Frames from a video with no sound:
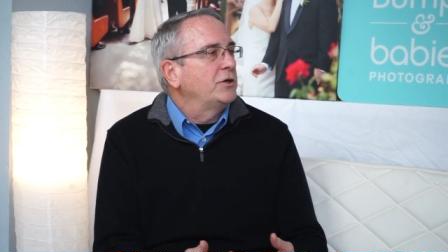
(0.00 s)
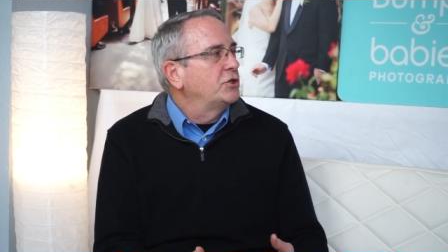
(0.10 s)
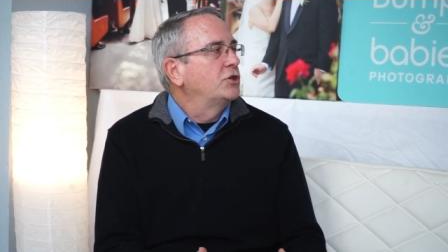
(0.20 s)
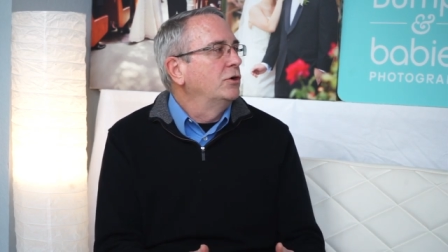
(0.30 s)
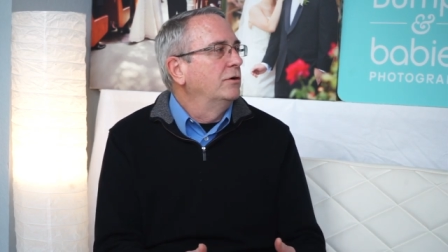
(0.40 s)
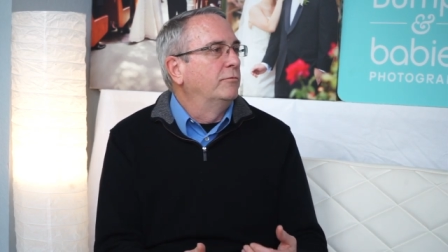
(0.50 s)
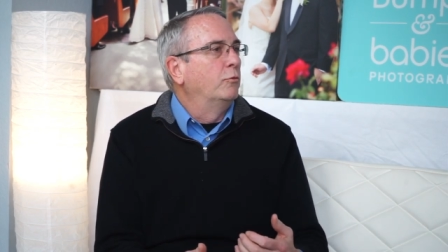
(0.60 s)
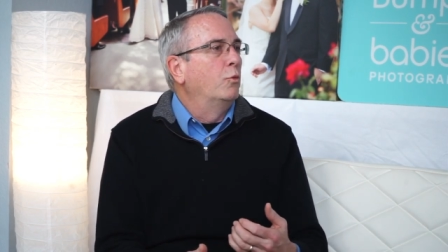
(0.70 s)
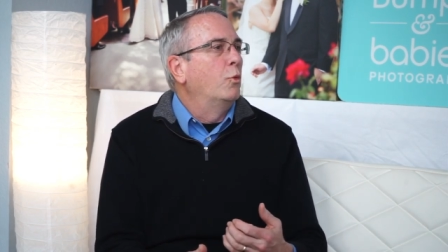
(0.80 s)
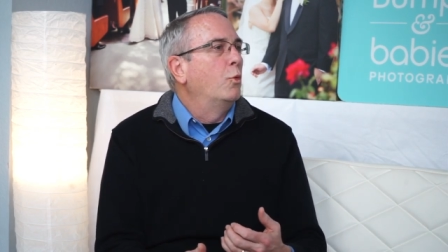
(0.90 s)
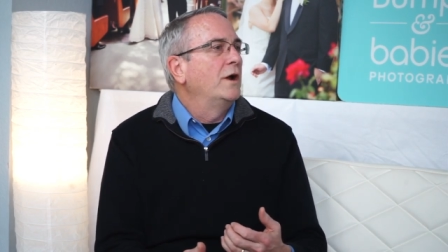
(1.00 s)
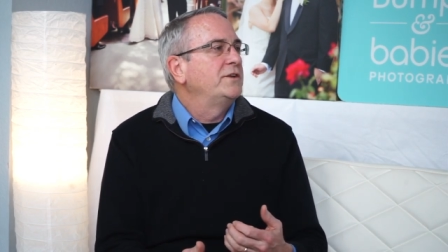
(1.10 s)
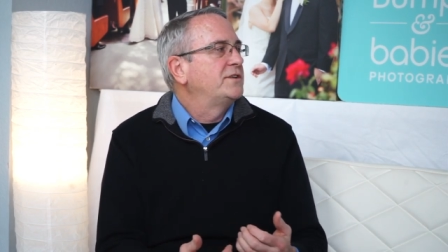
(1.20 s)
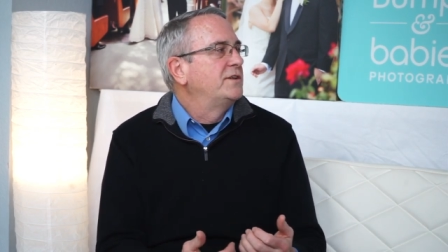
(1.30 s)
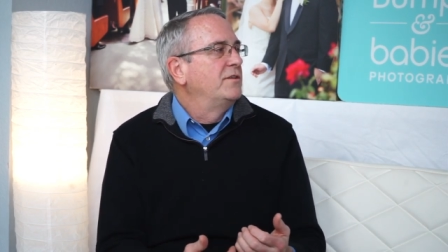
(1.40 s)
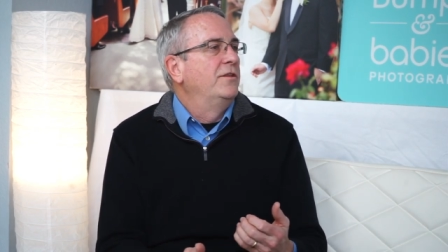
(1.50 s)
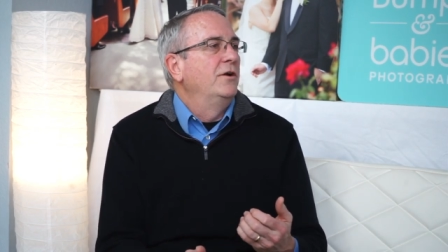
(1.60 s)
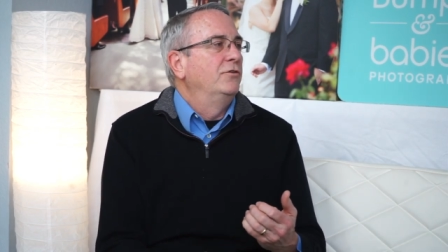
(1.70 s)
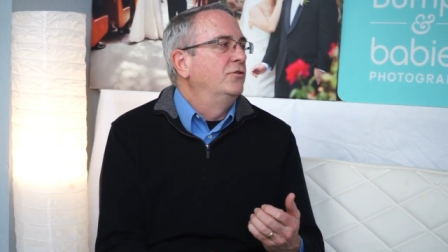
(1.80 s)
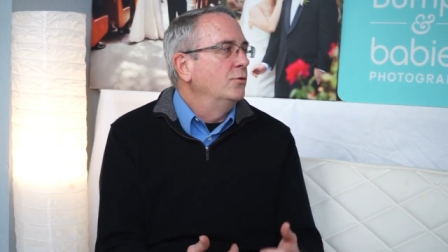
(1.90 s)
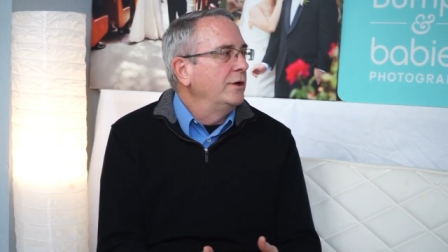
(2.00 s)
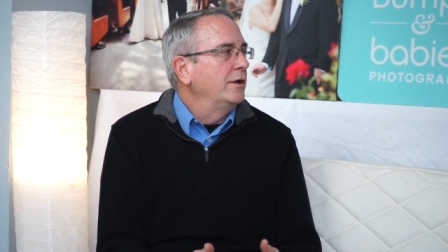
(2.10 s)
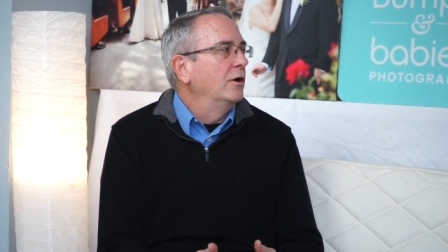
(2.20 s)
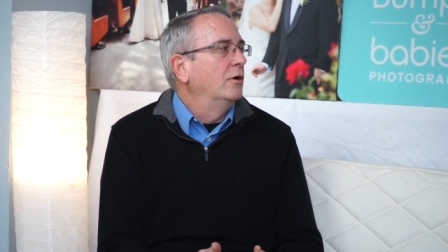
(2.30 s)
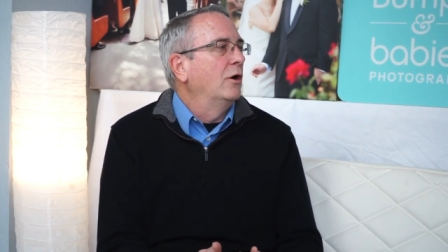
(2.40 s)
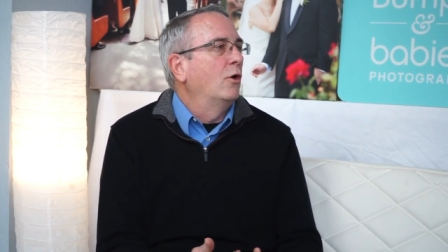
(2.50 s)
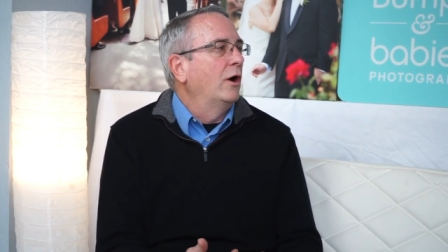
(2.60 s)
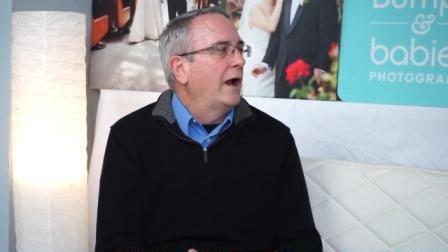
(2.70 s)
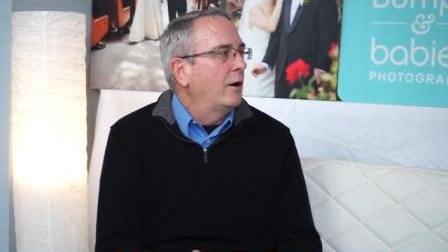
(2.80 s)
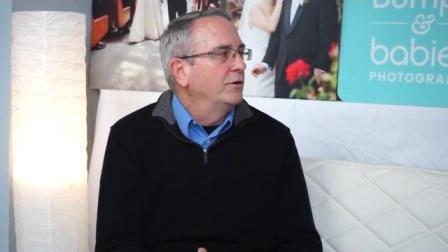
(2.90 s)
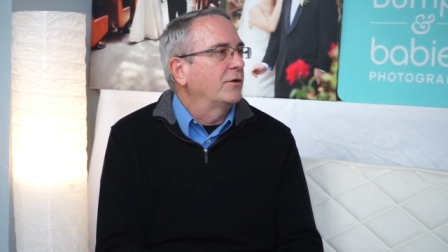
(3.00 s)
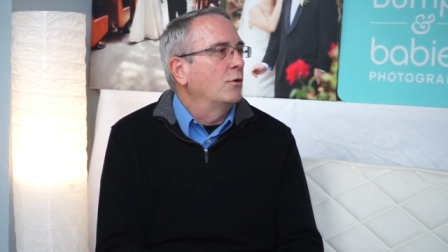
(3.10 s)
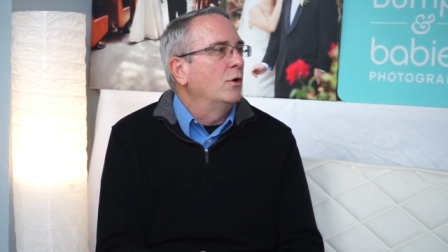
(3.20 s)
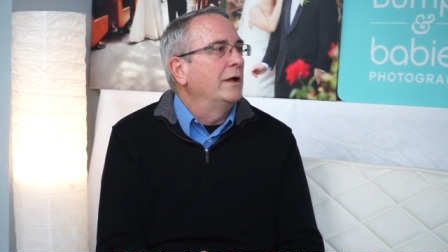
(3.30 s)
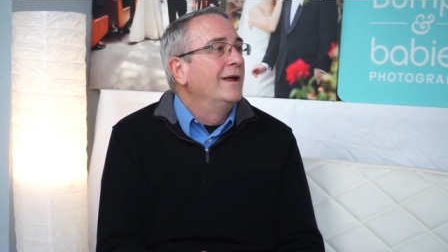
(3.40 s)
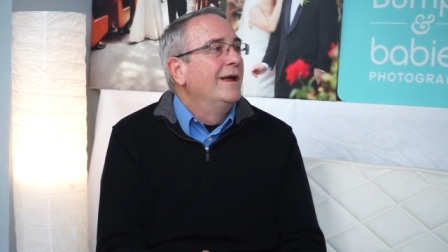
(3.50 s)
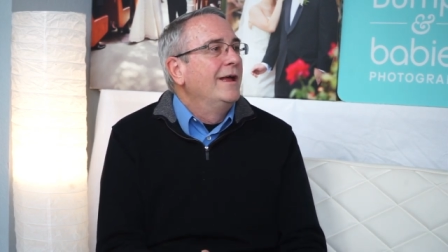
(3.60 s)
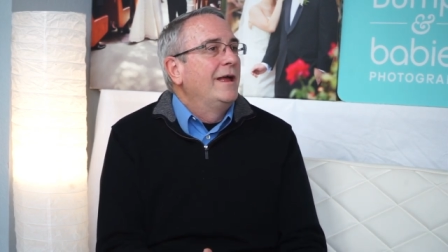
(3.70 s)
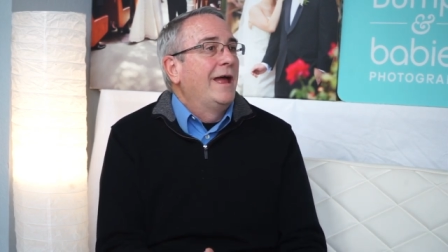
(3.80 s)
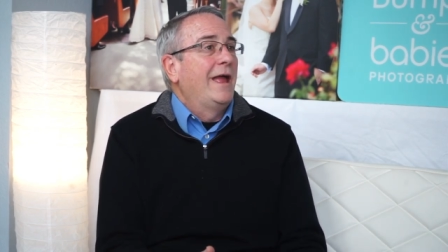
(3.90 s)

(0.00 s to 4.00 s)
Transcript: not sure of what they're doing or, or how it's going